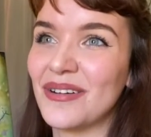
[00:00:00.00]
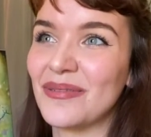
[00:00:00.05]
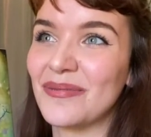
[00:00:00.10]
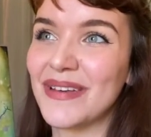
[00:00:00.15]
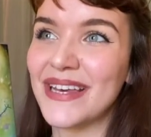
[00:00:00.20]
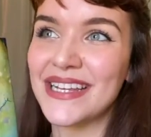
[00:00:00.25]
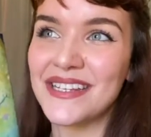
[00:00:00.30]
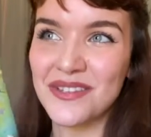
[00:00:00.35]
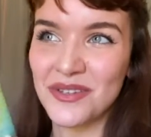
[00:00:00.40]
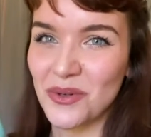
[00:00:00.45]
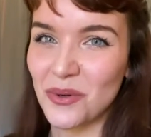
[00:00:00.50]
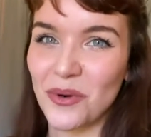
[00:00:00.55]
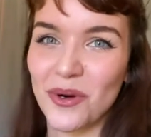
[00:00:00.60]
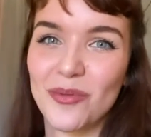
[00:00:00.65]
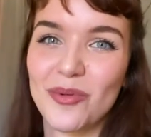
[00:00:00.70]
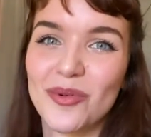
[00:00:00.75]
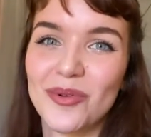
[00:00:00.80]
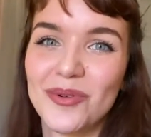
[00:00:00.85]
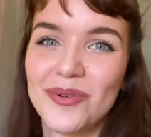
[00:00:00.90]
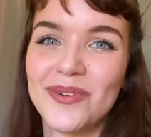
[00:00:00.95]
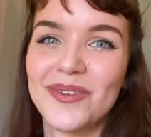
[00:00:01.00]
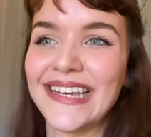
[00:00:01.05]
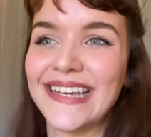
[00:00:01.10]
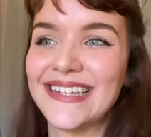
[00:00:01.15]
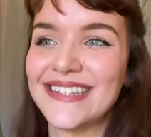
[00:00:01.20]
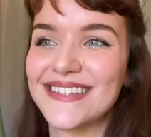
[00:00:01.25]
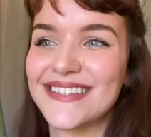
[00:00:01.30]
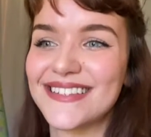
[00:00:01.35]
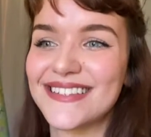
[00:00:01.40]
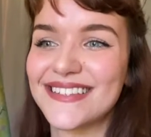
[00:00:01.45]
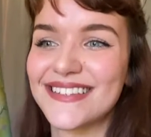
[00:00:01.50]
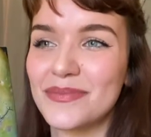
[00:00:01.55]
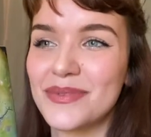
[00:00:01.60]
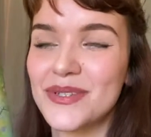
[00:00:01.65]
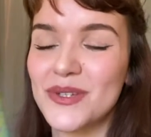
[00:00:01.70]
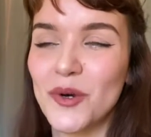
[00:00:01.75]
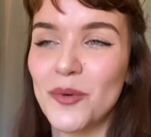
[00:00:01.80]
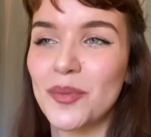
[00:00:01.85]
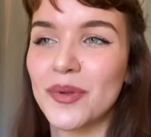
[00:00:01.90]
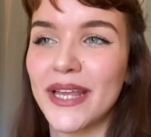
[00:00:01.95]
it's adorable. It's
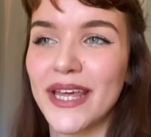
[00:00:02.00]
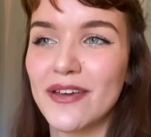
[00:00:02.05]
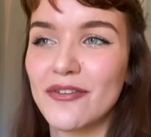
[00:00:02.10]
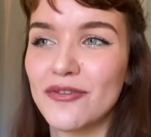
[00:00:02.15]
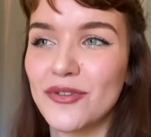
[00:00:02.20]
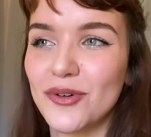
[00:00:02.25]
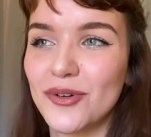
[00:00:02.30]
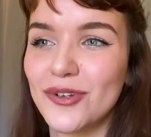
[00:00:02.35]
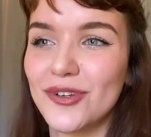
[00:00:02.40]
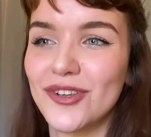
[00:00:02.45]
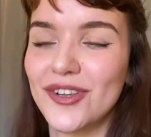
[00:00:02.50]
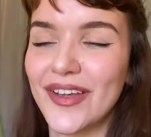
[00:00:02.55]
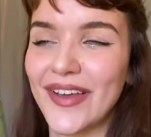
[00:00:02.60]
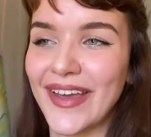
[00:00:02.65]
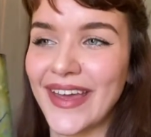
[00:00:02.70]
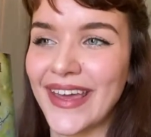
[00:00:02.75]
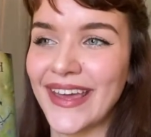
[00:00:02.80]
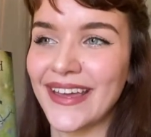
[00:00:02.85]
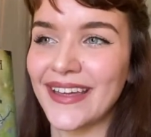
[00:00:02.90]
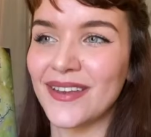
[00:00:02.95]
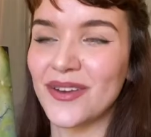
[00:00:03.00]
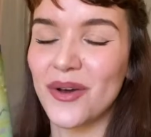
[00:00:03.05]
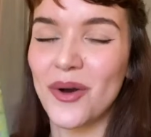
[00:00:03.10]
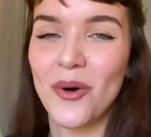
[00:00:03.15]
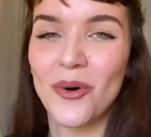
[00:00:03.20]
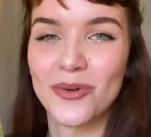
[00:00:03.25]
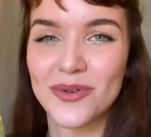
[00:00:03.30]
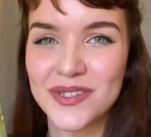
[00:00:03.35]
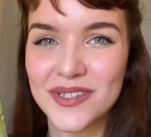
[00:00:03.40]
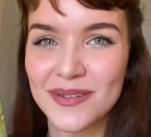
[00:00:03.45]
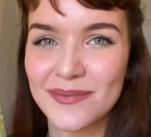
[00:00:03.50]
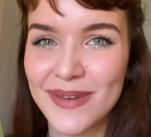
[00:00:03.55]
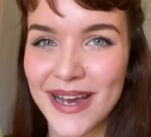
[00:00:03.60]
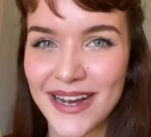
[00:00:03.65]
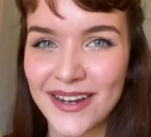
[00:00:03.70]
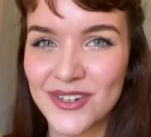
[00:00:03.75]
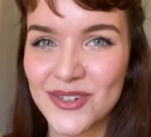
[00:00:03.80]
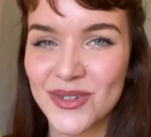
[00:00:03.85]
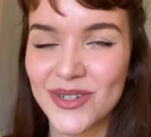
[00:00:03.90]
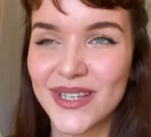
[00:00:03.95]
so playful and wholesome
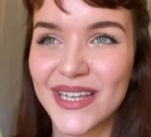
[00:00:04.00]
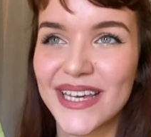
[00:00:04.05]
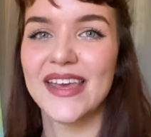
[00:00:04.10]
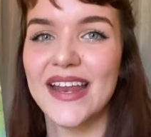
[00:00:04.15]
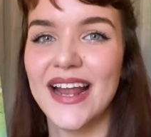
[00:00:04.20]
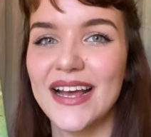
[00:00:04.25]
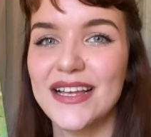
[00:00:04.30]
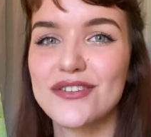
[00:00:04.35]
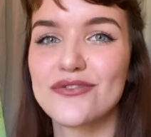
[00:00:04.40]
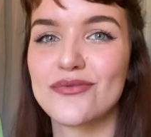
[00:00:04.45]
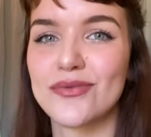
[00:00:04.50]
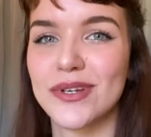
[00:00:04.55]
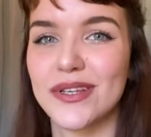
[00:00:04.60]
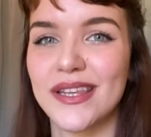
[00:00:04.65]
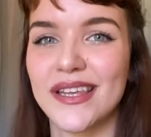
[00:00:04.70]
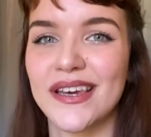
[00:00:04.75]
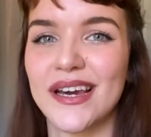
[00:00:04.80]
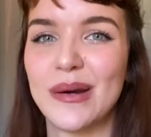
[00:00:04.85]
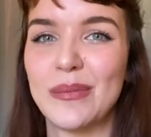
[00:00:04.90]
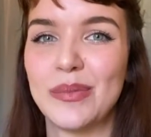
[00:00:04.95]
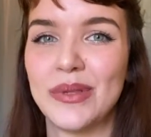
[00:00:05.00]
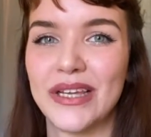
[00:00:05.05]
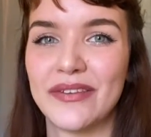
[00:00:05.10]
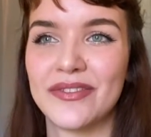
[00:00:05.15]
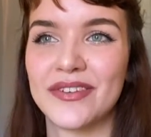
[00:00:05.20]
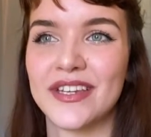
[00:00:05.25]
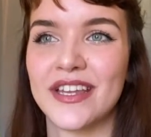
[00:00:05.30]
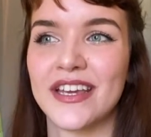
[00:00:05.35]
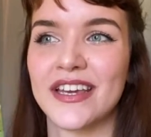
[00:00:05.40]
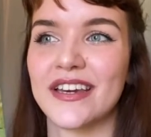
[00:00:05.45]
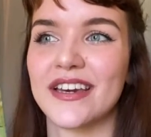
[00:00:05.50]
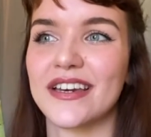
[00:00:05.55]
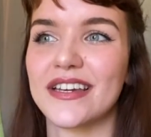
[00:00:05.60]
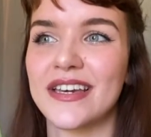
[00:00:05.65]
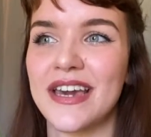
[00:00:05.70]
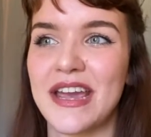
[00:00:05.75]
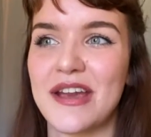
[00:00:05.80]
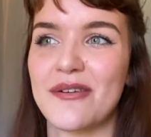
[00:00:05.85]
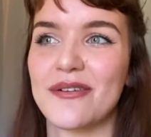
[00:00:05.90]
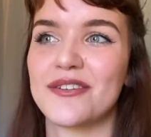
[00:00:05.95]
actually. It has really uplifting
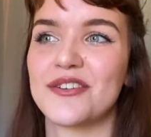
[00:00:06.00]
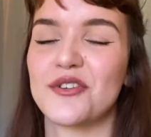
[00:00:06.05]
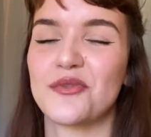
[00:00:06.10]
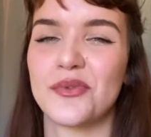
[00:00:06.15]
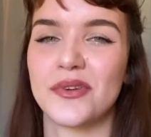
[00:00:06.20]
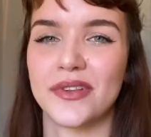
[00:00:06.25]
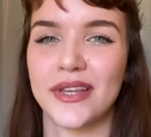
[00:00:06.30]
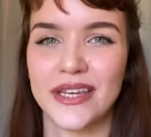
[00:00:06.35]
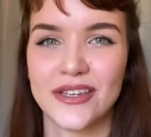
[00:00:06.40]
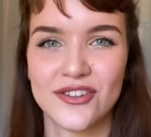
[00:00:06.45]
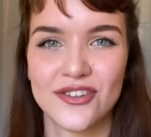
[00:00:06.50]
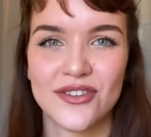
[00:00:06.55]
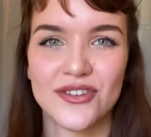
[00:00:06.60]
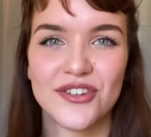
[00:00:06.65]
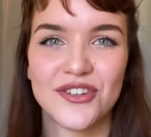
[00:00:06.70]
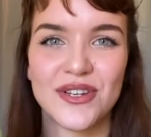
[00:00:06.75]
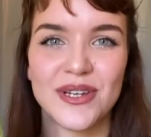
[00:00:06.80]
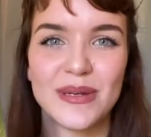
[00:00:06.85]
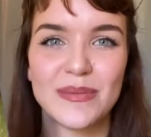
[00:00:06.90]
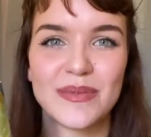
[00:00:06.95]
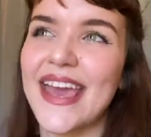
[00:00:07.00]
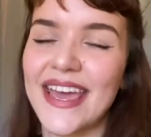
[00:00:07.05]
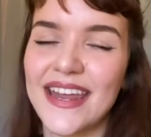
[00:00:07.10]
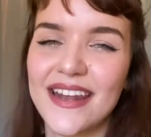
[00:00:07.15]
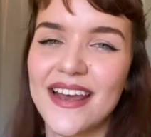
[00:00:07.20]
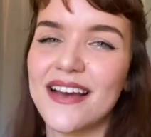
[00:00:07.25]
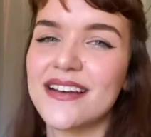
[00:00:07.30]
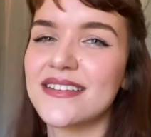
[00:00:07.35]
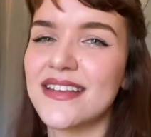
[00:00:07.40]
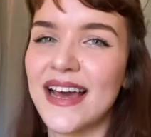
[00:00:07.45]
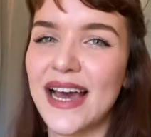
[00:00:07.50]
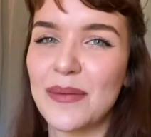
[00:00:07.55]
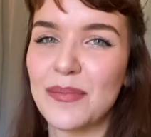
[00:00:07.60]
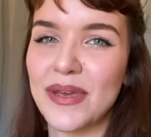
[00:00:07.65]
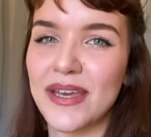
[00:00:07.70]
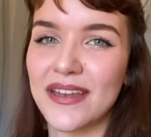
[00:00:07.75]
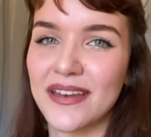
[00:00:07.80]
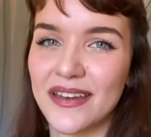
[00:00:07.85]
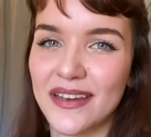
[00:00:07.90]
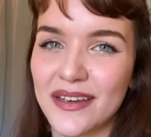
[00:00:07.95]
character relationships and it has a
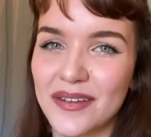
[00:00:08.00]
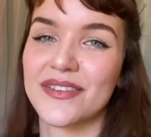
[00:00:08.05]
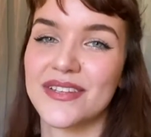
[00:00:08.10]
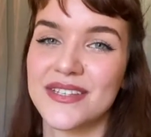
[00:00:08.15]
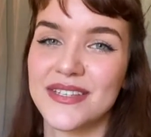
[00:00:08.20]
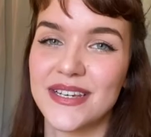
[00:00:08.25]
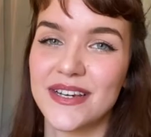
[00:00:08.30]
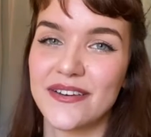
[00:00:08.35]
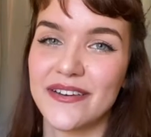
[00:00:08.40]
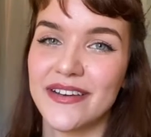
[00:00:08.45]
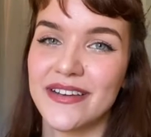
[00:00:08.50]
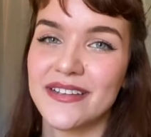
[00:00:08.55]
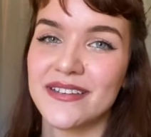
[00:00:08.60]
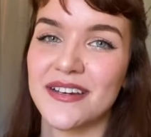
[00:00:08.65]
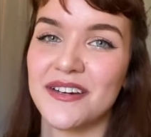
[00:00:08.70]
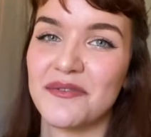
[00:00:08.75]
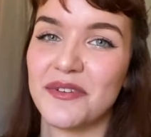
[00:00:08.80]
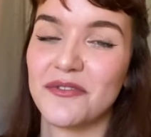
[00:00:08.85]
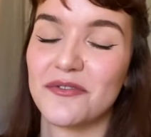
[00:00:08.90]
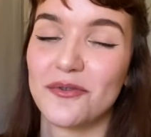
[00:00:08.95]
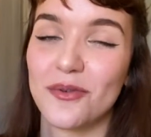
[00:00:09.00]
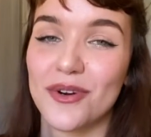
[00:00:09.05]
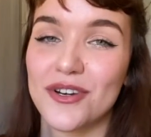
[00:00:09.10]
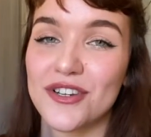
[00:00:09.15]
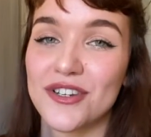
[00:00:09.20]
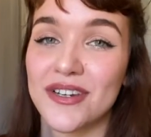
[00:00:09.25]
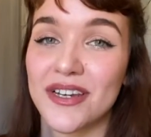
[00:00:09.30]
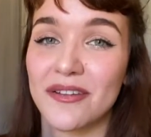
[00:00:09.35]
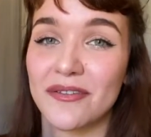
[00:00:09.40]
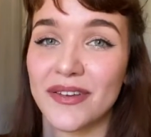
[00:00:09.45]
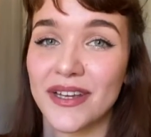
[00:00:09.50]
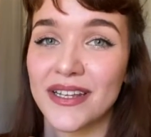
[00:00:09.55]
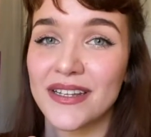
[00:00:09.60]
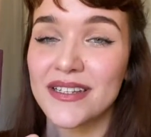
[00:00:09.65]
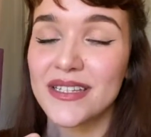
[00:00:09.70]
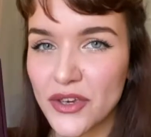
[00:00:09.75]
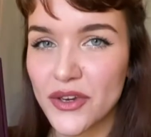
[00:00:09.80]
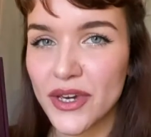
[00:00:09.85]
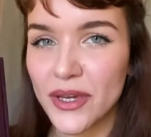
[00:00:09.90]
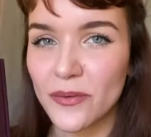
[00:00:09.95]
happy ending. The series of unfortunate
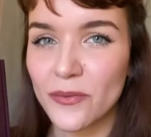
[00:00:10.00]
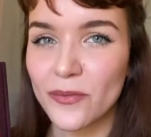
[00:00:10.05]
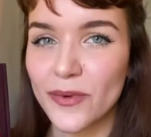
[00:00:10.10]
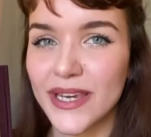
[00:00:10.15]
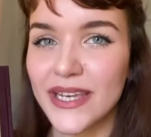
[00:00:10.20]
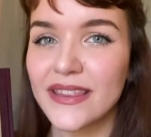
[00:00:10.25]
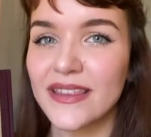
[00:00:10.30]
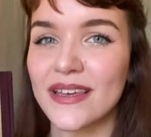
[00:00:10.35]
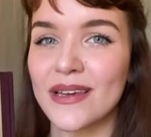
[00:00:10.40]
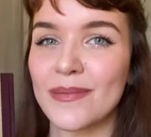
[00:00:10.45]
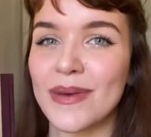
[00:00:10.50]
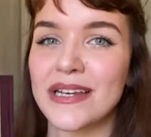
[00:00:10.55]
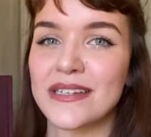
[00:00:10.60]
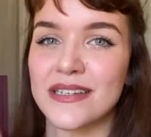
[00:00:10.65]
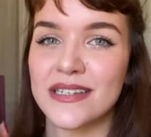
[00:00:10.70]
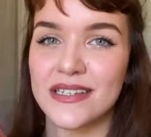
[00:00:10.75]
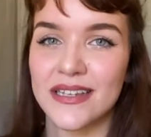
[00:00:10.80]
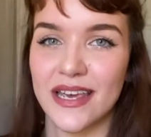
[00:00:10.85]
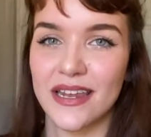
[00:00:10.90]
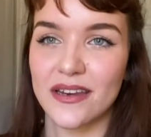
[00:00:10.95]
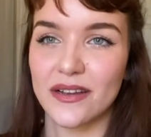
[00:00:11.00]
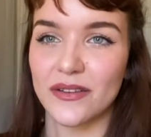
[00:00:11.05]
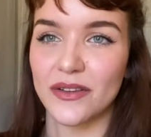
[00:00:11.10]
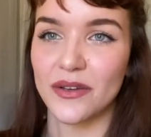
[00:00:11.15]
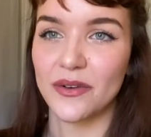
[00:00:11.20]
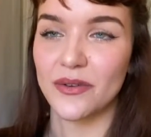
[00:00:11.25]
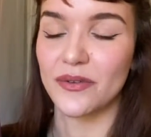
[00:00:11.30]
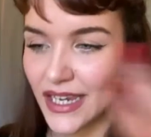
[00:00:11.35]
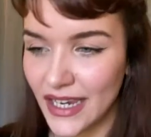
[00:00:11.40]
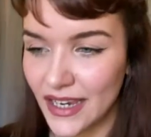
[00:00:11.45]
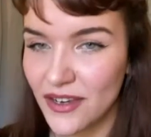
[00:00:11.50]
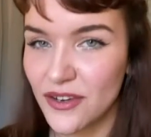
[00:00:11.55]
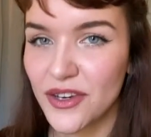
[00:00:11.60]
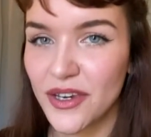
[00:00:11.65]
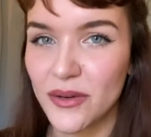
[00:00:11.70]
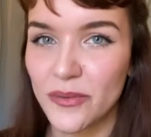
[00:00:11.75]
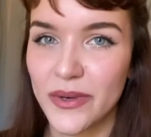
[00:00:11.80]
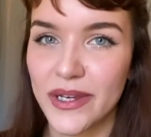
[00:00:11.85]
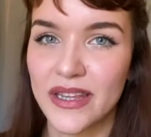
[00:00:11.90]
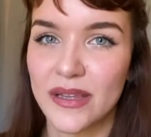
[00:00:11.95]
events, you can read them as a standalone and you
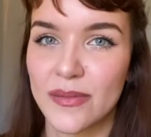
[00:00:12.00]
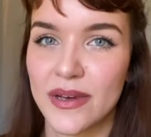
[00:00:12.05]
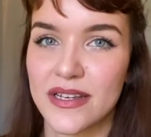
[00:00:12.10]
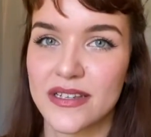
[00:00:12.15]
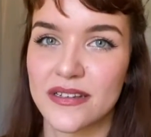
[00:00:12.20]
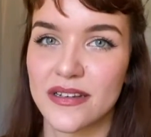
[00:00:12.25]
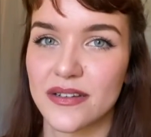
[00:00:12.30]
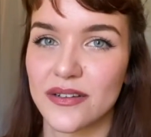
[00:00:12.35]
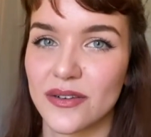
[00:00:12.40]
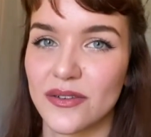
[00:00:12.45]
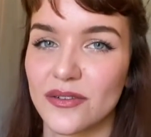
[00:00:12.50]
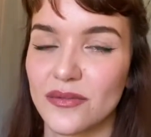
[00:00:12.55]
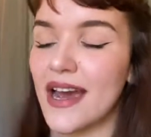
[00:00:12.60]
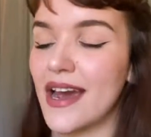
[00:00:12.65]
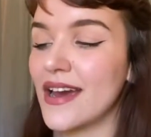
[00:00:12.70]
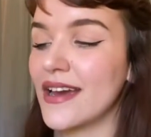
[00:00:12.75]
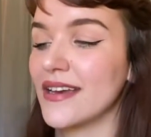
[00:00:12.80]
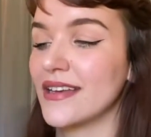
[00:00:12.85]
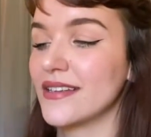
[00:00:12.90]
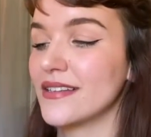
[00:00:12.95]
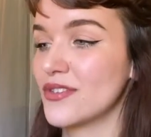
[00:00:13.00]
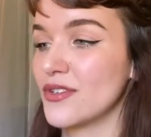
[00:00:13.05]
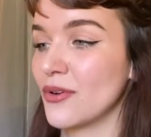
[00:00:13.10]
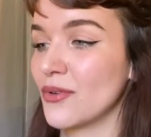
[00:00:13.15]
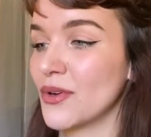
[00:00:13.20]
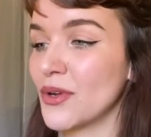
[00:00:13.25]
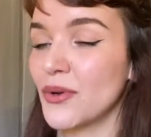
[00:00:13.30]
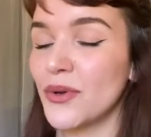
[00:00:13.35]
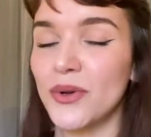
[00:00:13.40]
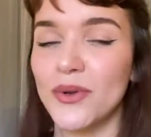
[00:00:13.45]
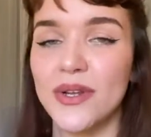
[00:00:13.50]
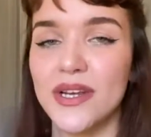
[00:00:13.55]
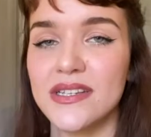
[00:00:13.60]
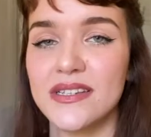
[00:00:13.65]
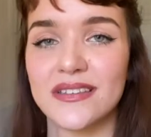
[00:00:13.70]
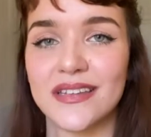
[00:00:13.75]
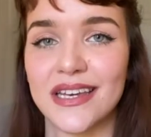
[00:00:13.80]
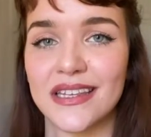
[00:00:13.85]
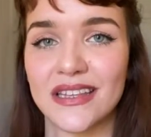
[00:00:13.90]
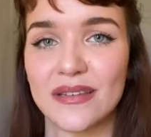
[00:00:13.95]
can read them as an adult. I don't know who doesn't
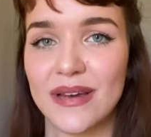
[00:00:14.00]
like them